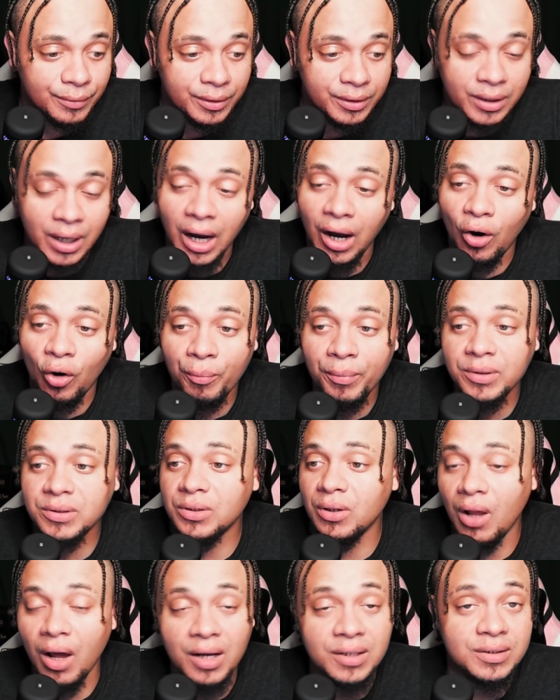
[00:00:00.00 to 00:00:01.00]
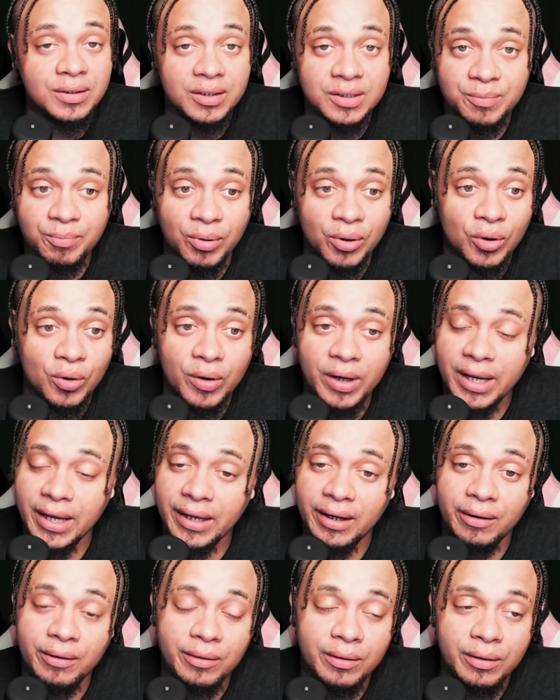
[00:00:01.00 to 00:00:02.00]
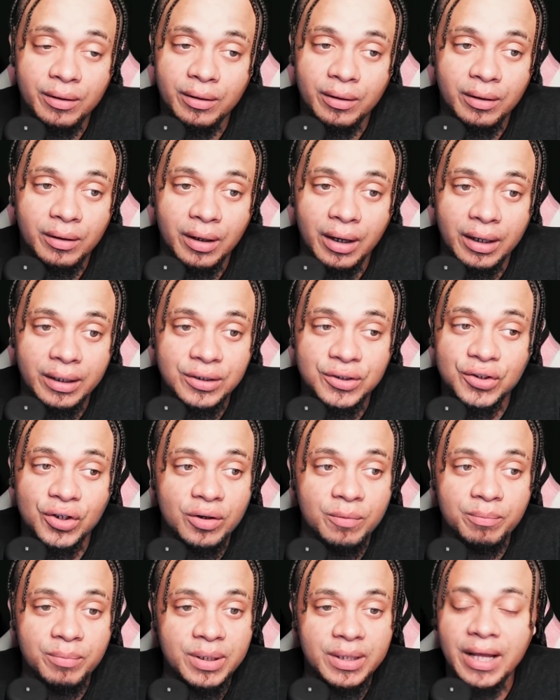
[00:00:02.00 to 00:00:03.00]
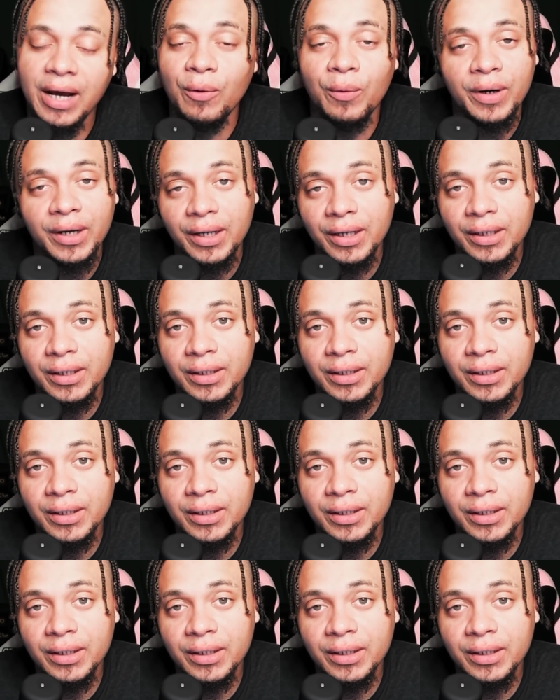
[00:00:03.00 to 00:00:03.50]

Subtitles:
Y'all almost lost us, bro, and it shouldn't be that way,